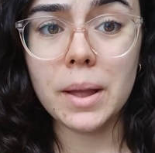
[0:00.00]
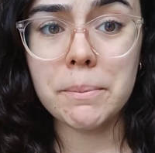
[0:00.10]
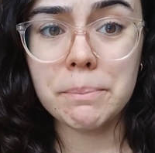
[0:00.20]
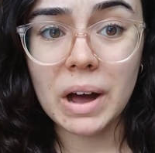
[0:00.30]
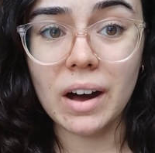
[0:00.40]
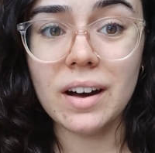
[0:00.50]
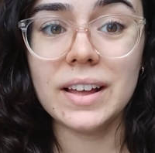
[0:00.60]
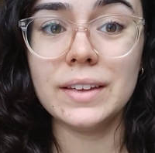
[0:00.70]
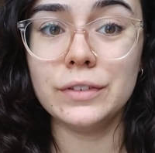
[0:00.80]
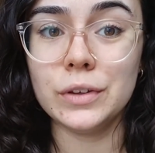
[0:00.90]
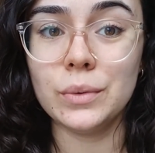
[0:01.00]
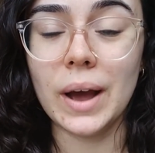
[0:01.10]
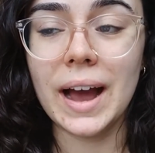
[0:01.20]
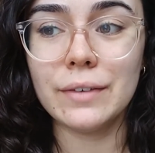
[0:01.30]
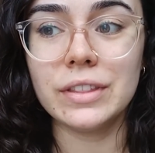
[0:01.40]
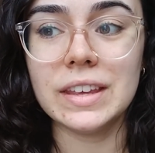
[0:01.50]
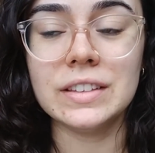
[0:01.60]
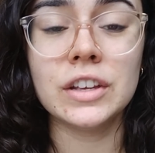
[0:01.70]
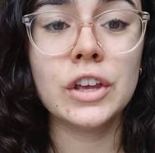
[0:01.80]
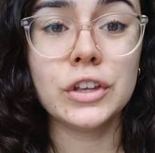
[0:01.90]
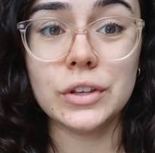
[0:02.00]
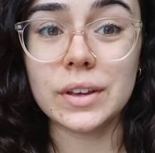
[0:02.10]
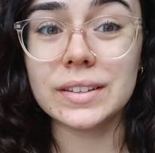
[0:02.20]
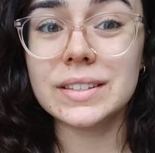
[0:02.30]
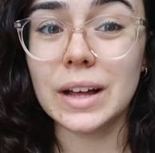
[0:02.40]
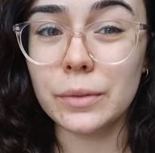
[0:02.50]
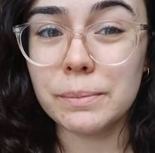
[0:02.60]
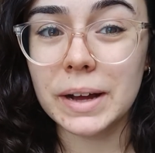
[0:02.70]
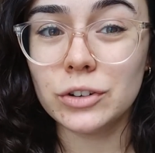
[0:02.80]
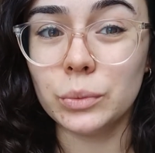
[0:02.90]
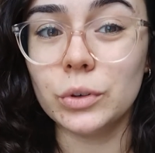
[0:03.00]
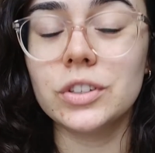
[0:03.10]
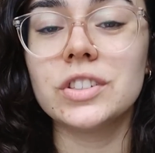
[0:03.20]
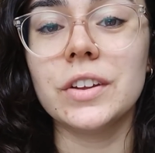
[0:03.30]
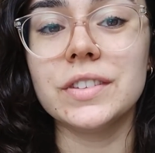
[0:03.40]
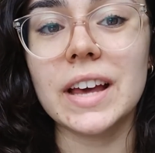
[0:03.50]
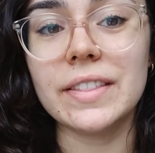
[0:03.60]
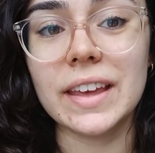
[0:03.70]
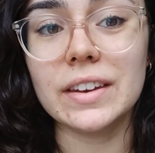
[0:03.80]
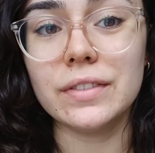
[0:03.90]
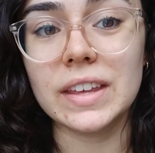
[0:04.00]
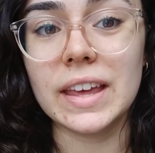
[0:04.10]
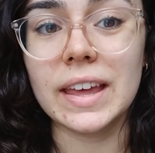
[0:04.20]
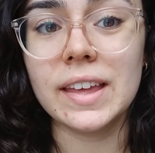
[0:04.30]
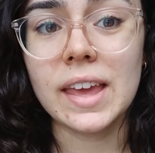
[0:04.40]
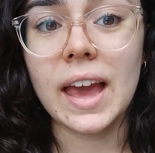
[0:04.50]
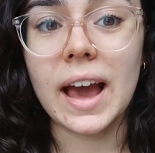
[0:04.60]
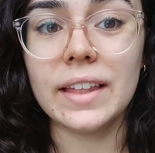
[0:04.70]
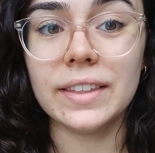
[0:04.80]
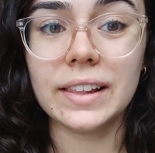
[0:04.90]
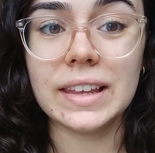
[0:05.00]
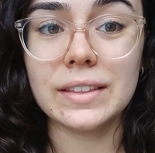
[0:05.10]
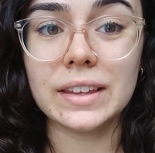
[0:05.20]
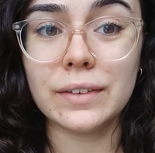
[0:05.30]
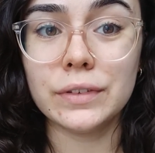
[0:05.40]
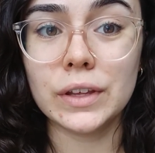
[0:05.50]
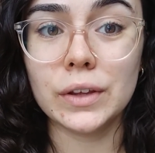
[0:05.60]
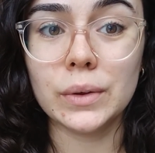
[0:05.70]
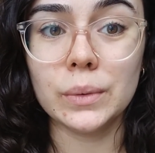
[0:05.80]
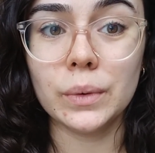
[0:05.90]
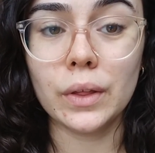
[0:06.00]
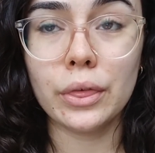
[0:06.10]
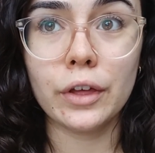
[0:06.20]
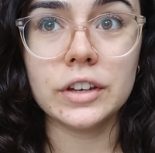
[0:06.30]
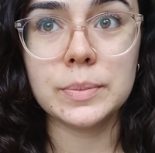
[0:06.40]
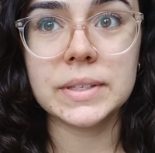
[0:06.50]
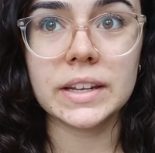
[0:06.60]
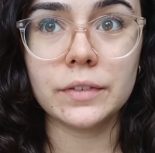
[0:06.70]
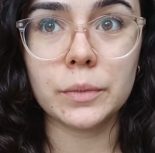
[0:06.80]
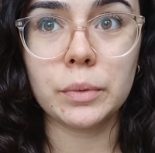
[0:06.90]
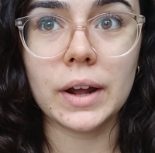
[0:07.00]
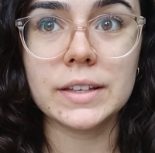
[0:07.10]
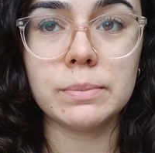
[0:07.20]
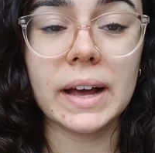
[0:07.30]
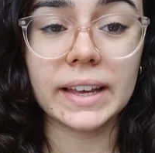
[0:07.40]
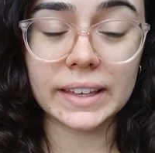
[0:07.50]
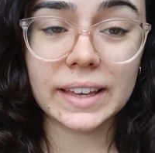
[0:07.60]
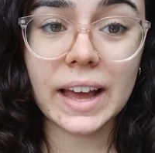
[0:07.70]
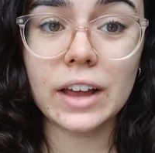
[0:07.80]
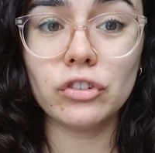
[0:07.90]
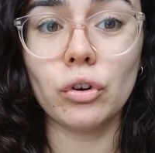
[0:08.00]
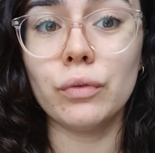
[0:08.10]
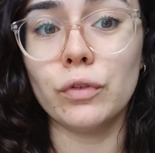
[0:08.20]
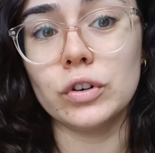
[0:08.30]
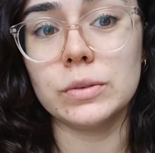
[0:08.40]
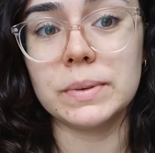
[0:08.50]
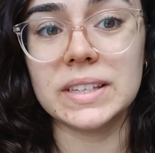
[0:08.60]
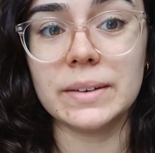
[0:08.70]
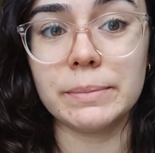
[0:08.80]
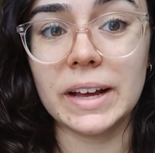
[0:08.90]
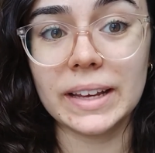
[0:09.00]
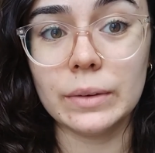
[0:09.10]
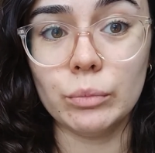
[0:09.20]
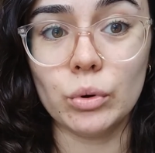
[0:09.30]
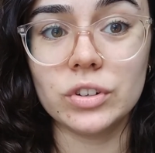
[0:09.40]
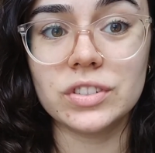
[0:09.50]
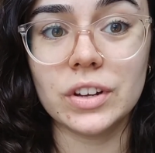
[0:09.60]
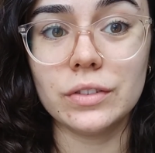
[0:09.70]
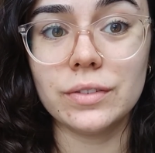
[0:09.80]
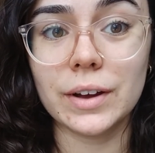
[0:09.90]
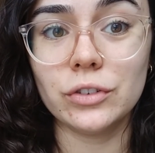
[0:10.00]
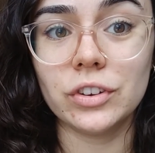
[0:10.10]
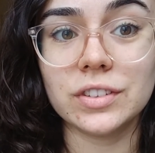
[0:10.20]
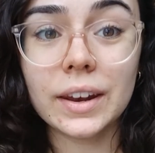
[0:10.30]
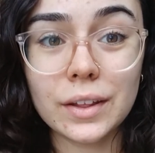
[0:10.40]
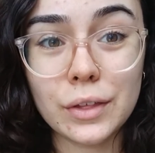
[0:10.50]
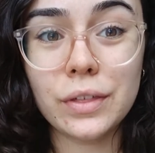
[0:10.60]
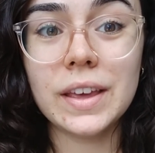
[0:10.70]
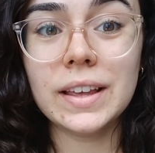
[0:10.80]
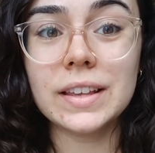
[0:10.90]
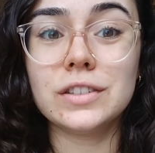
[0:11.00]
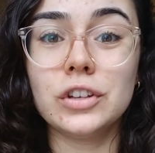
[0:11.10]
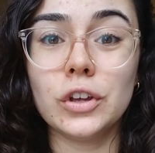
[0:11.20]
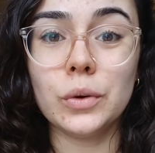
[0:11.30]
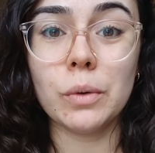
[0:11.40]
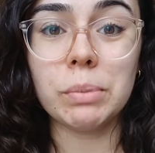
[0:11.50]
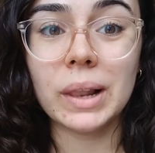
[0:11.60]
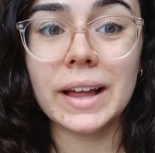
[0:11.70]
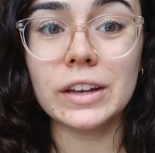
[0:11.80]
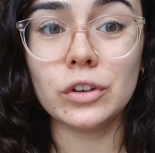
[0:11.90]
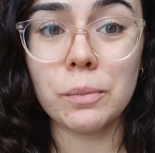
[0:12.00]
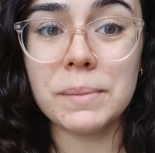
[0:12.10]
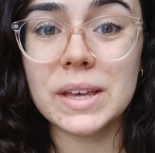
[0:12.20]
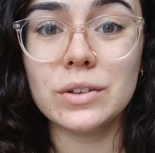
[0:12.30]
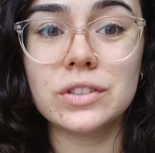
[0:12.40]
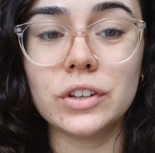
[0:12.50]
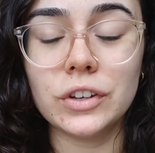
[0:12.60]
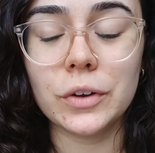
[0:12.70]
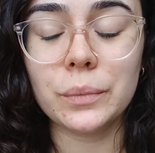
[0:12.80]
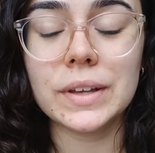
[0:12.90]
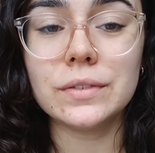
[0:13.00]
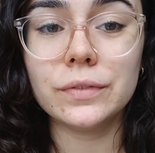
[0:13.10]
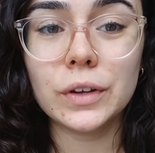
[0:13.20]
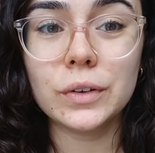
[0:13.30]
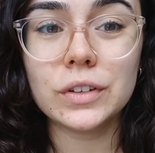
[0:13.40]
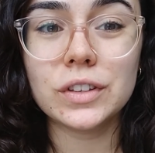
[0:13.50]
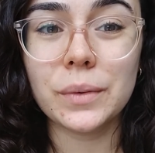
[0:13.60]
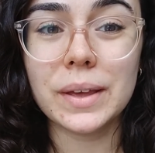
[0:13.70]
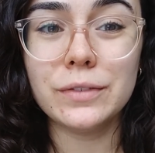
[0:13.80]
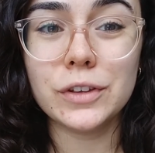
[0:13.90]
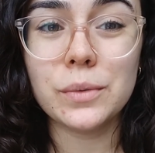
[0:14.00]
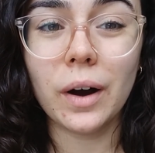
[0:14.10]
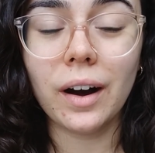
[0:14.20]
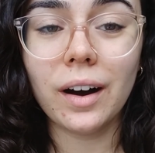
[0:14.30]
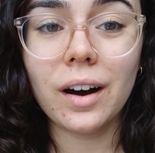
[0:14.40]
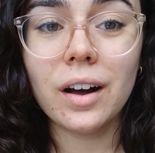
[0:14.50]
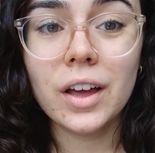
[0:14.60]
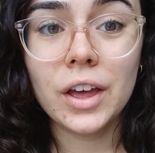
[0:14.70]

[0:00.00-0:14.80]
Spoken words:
But if you have these, you can sell them back to Waterstones at the end of the year, and they'll either give you 30% of the price back in cash or 40% back in Waterstones vouchers. Another thing is to plan your meals so you don't waste food. So if you are